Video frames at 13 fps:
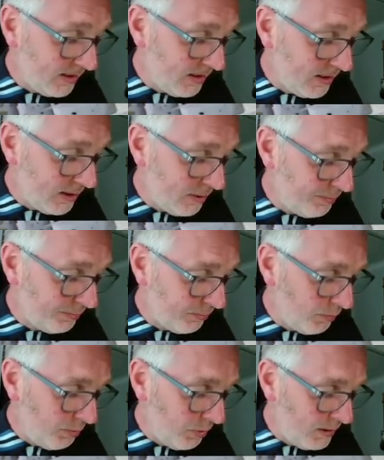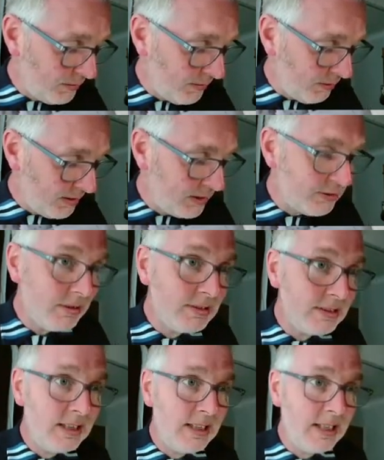Um, but he's very
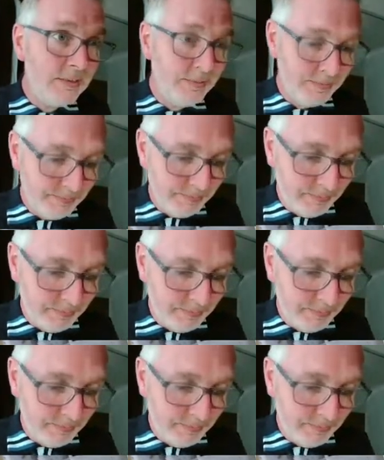interested in